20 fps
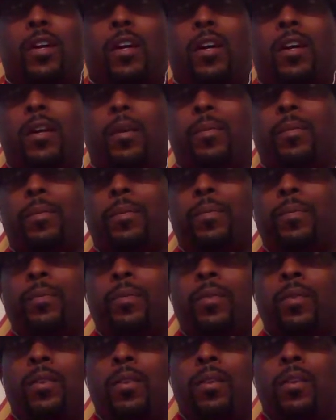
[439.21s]

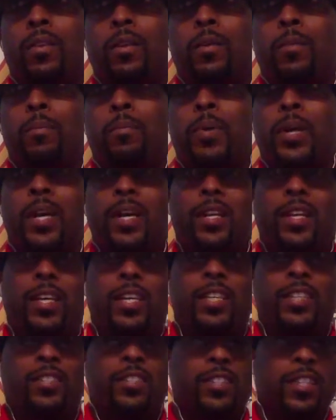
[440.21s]
But
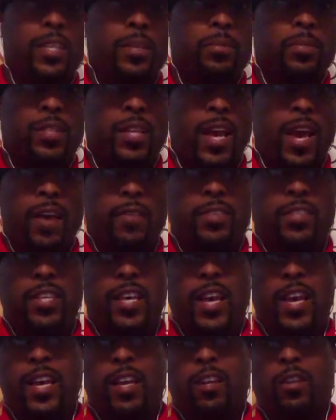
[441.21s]
he seems to have his
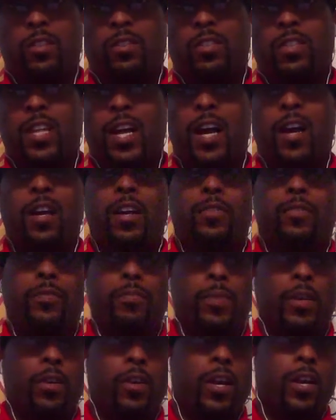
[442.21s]
head on. Now, if
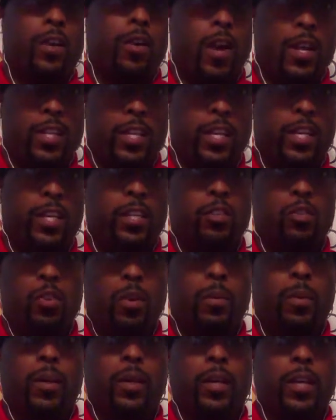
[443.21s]
McGregor go out there and get in
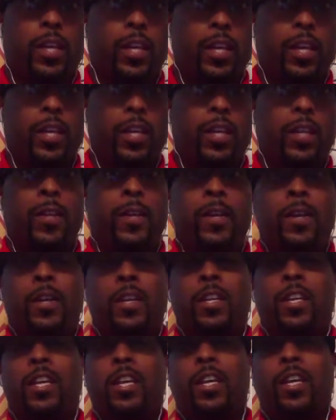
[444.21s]
trouble again,
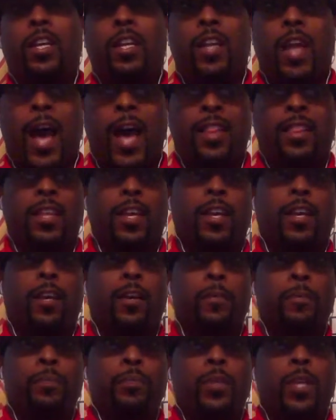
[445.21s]
then I
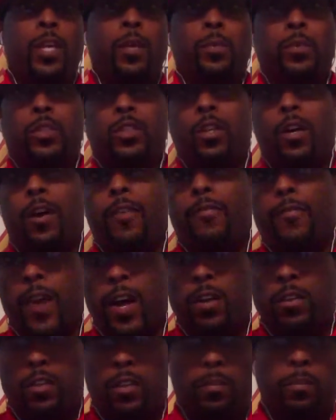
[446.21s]
think he would start
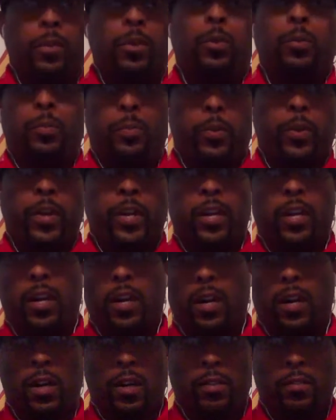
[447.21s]
following the blueprint
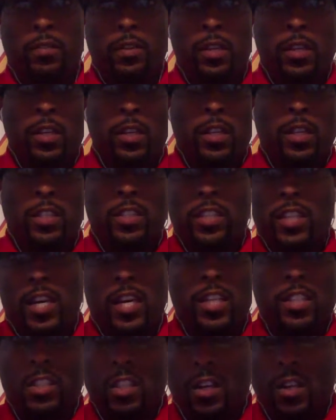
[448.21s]
of
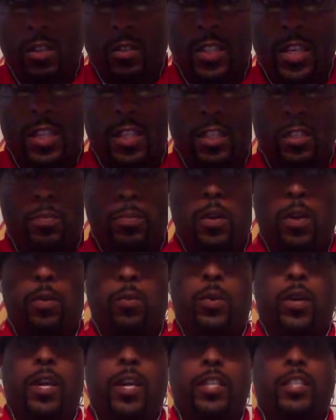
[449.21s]
John Jones at this
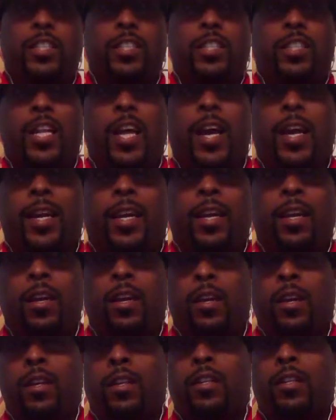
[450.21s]
point, where it's just like,
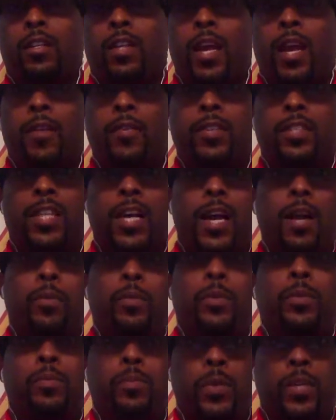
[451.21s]
every
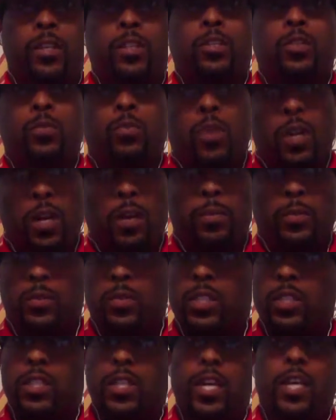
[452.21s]
time we build you up,
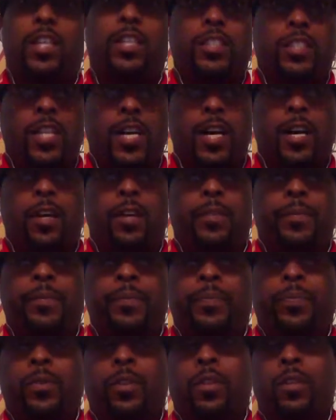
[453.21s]
you just let us down.
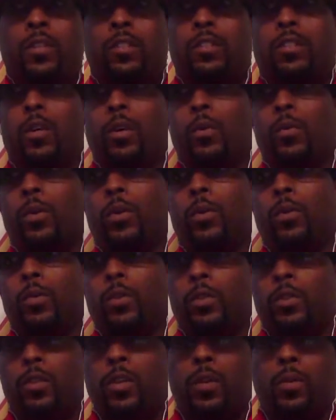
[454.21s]
So,
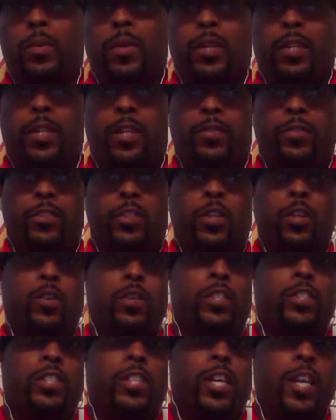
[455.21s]
you know what I mean? The
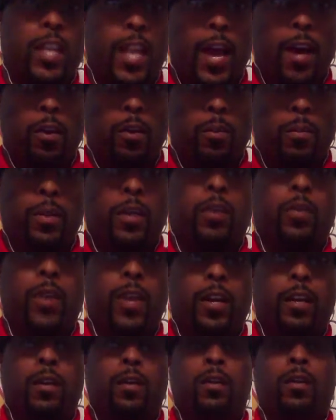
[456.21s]
jury's still out on
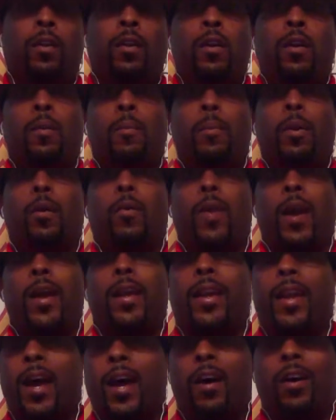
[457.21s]
McGregor. But
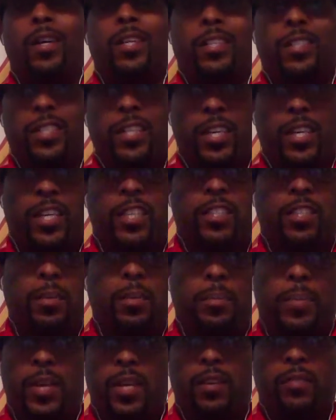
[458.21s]
right now, he still gets the
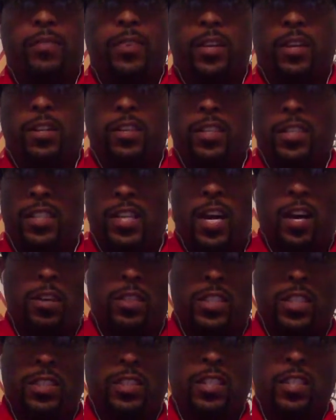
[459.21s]
benefit of the
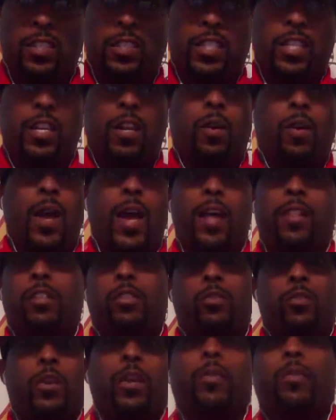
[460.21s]
doubt just because he don't have the
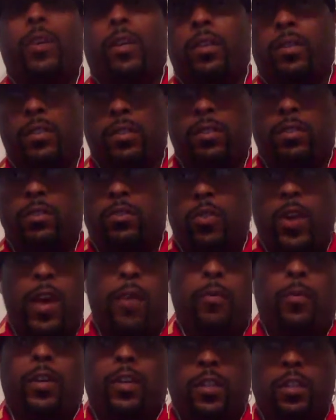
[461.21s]
track
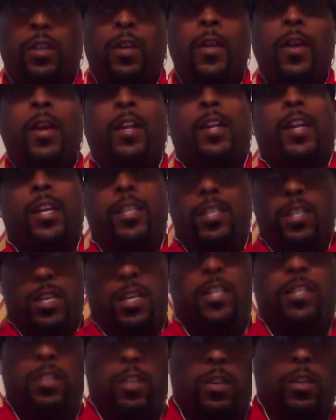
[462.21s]
record that
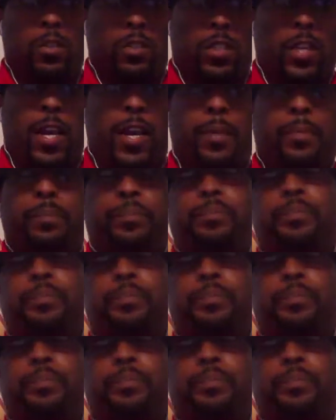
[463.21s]
John Jones got.